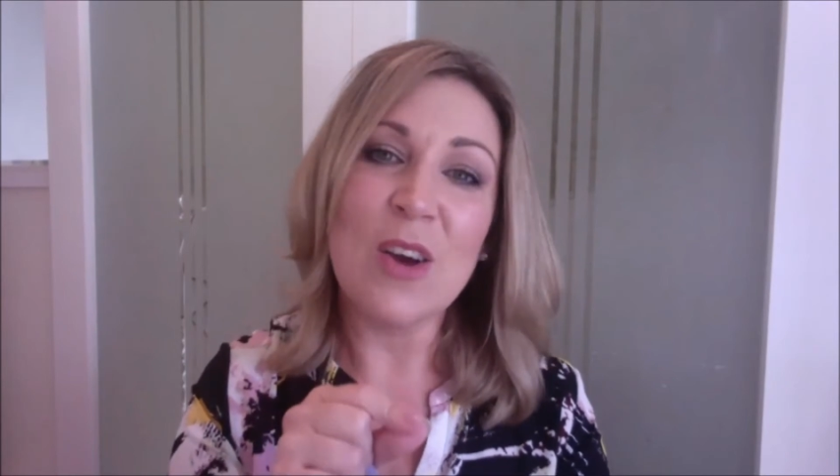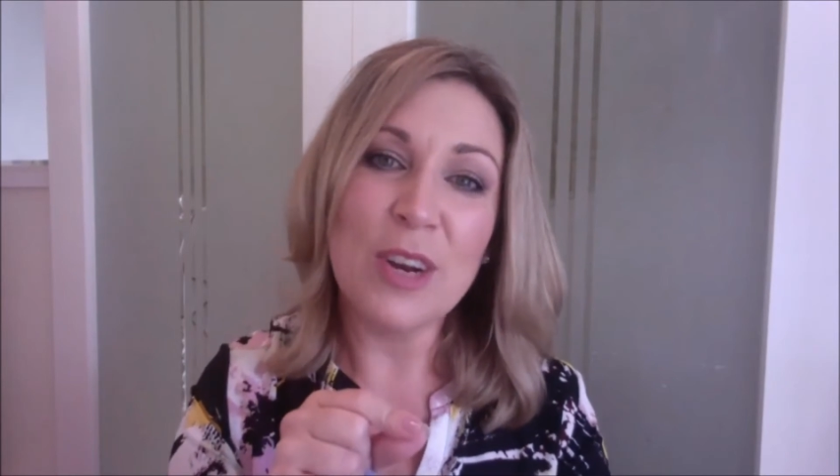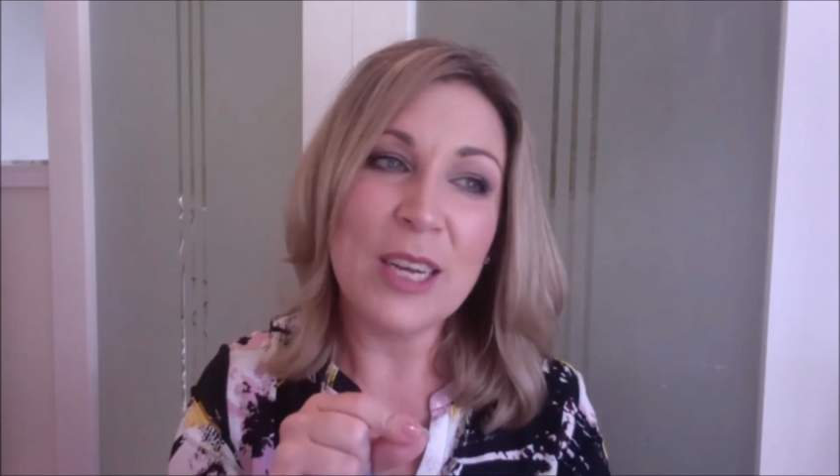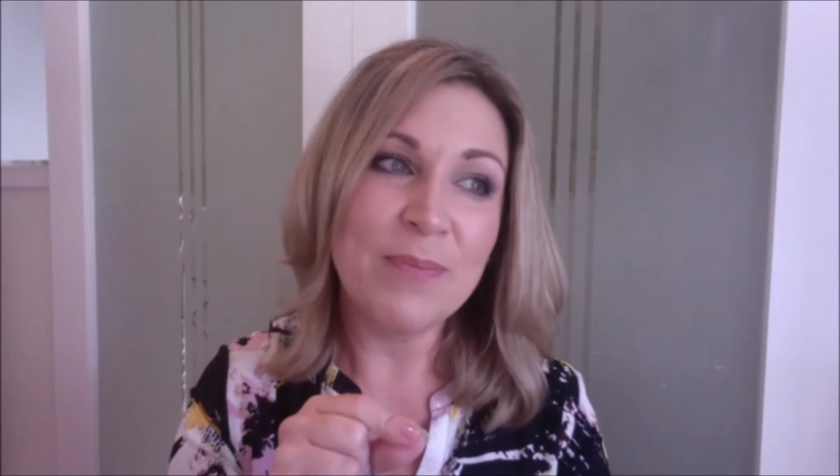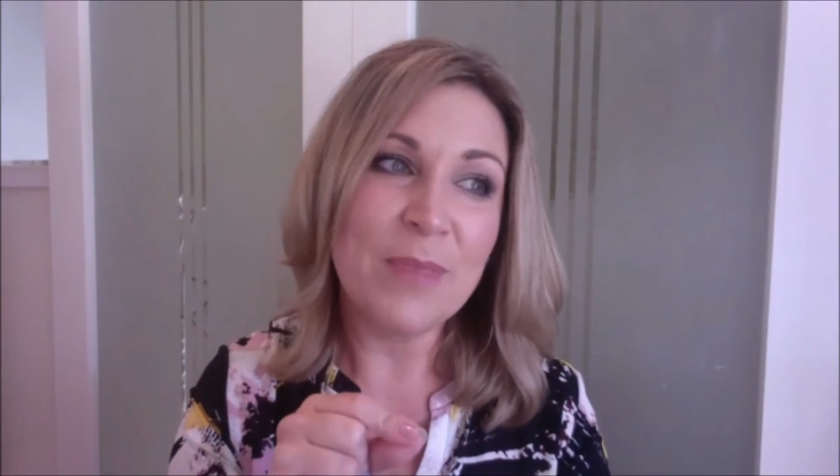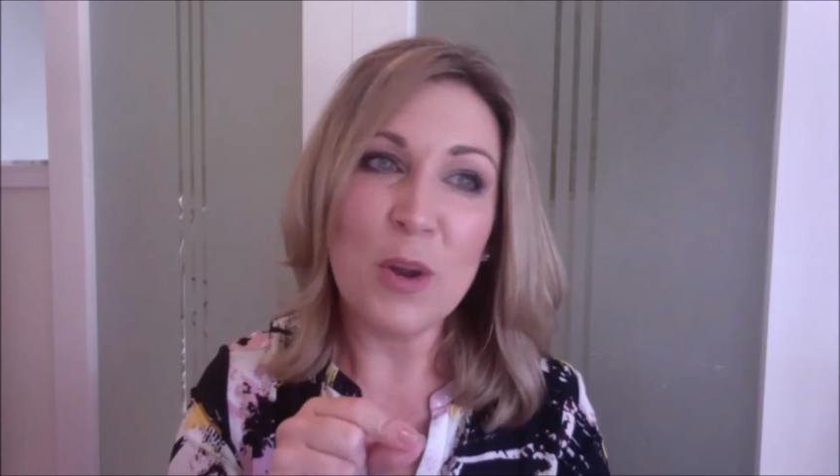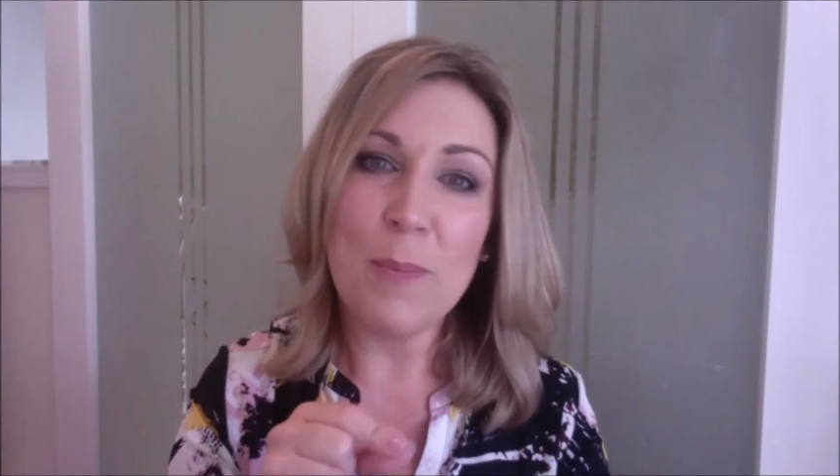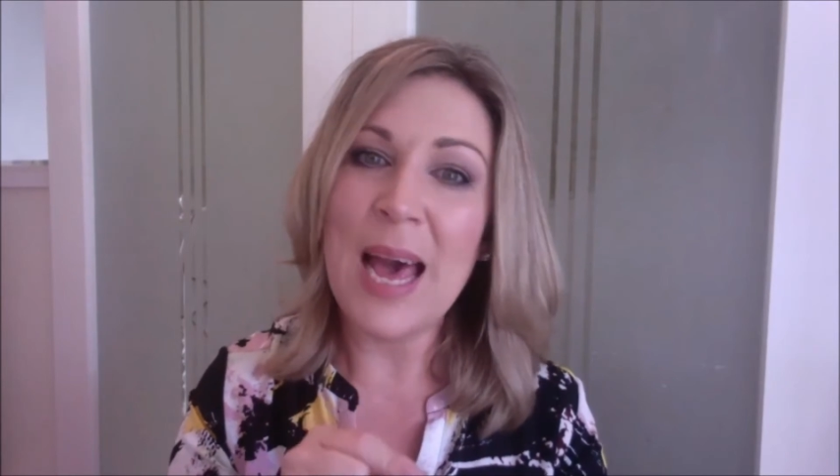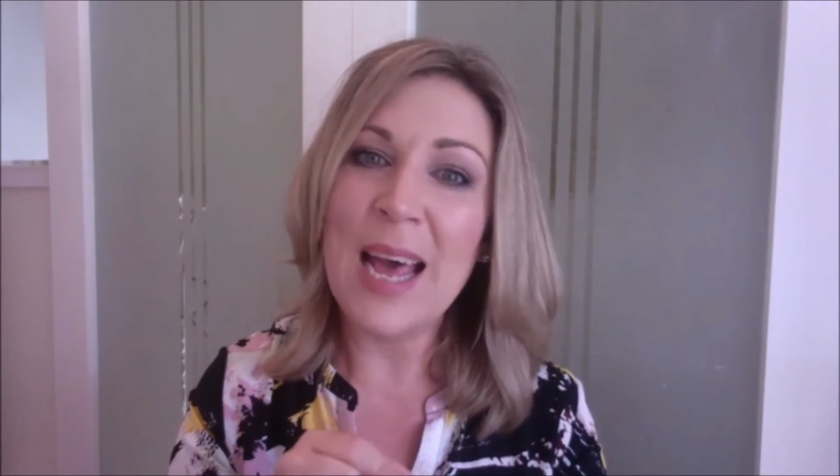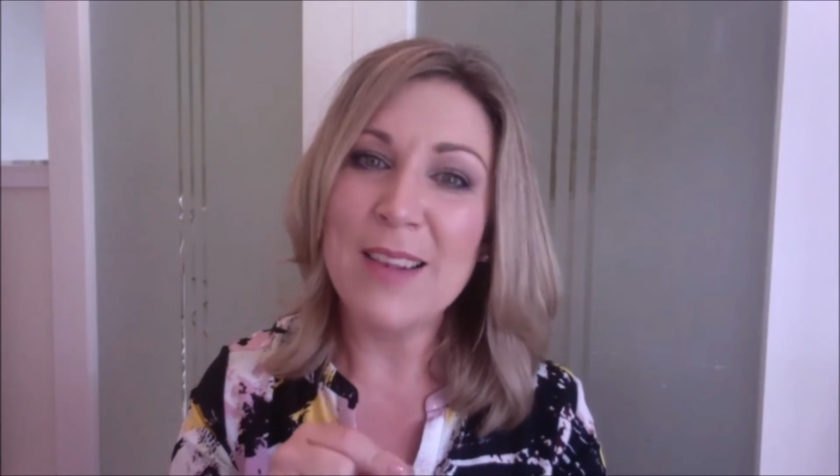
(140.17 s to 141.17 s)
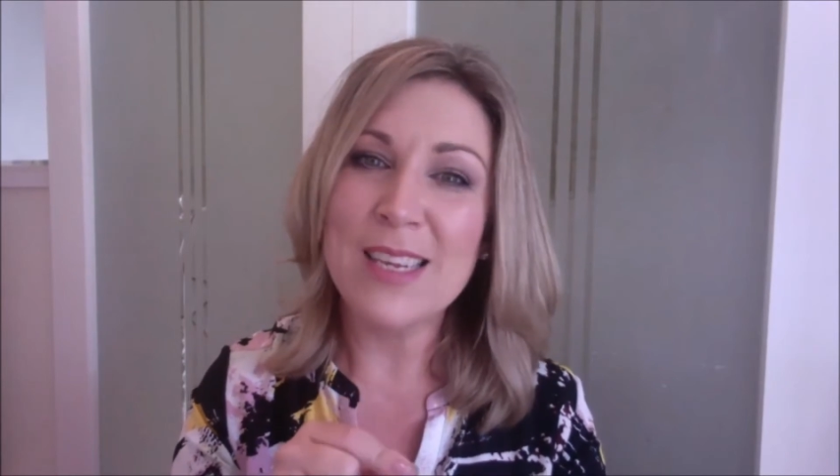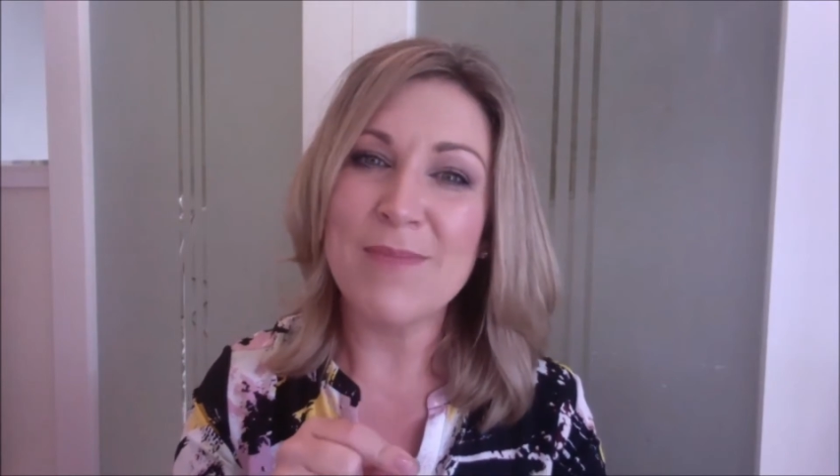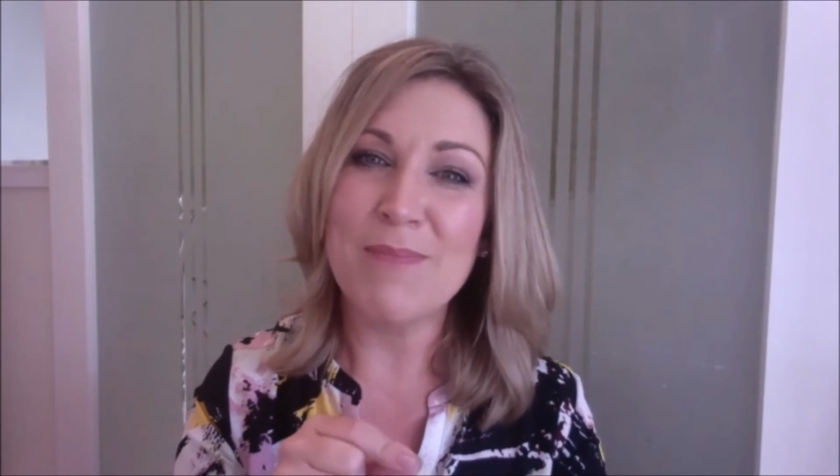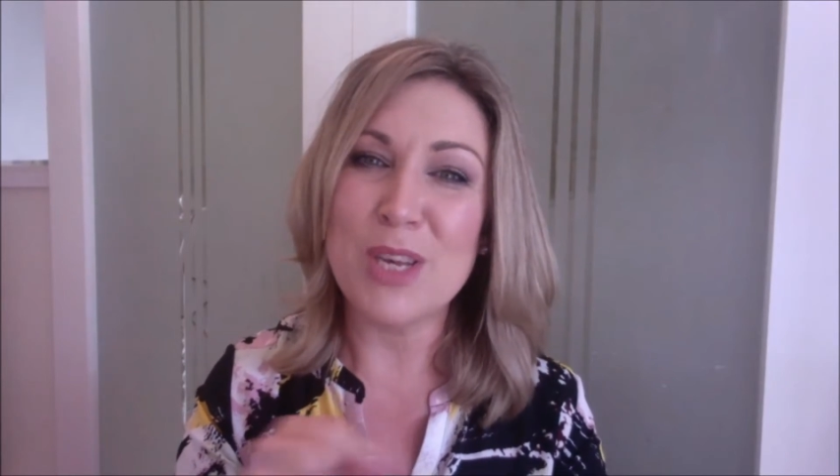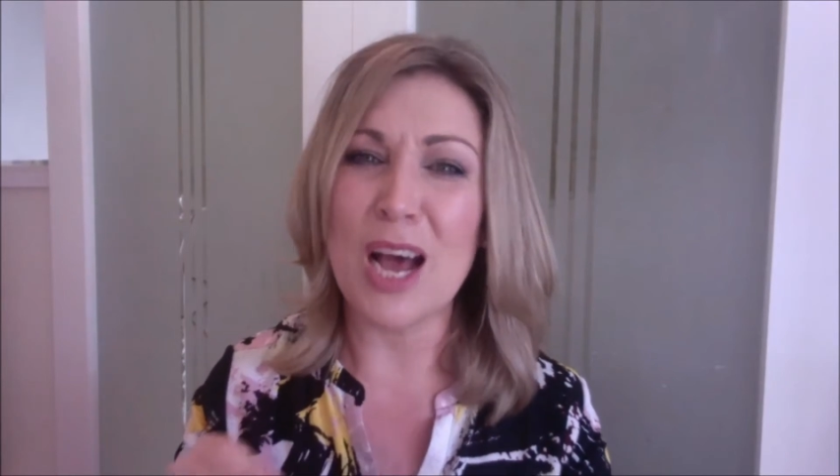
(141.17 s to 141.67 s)
on a path to
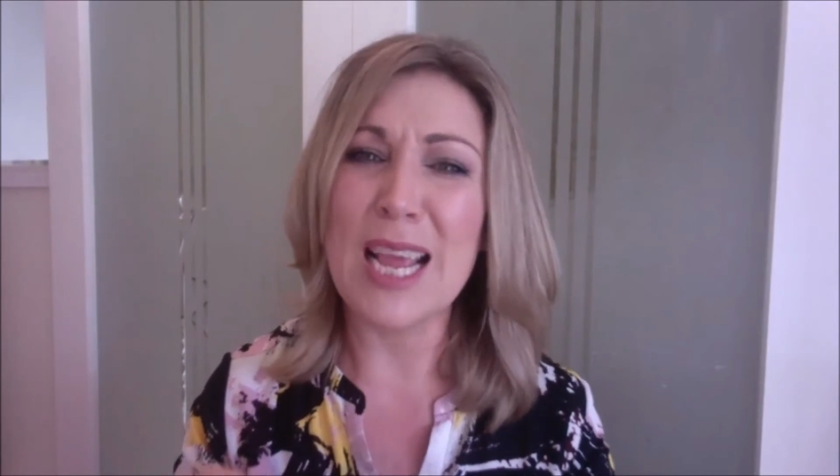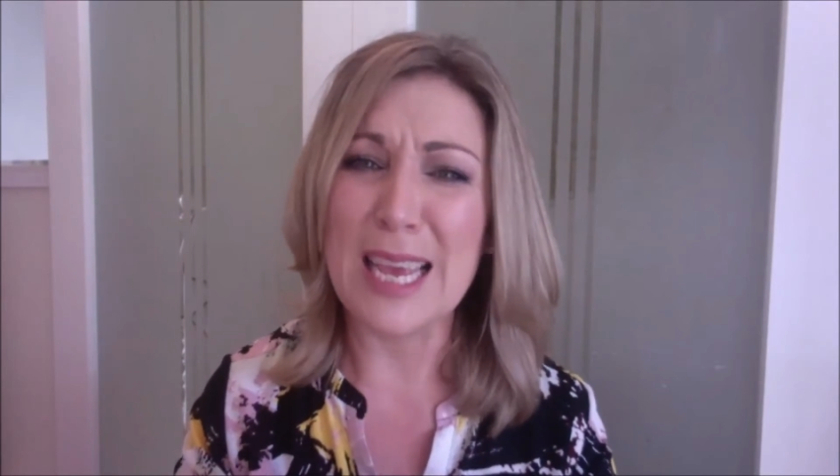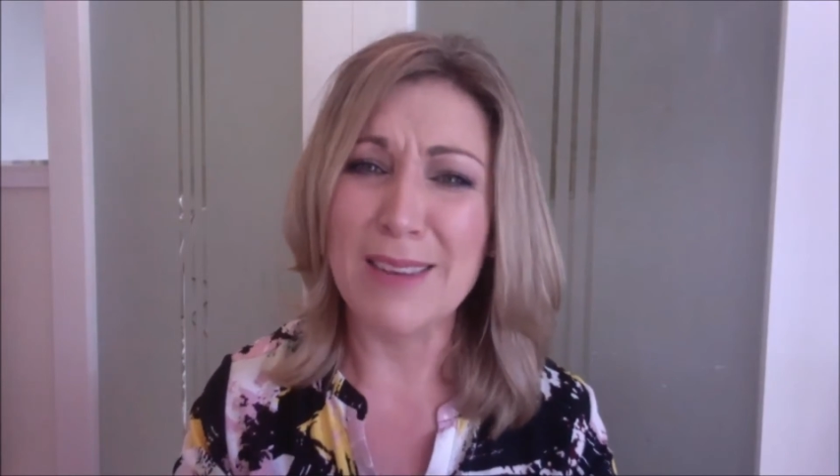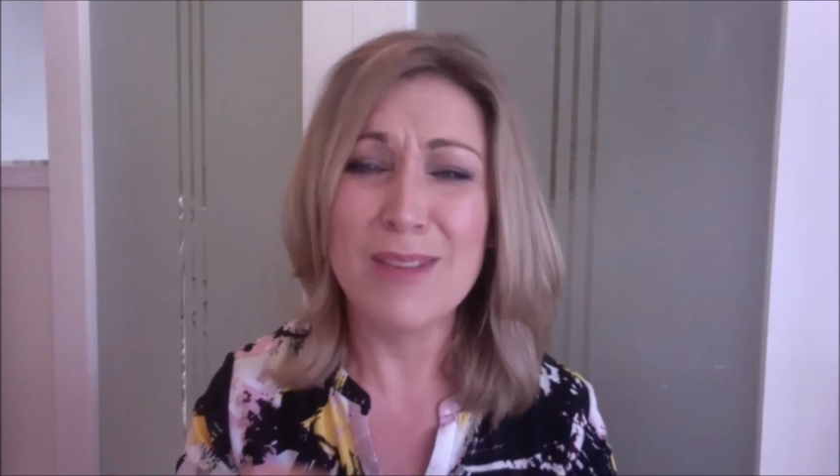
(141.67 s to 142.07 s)
dying.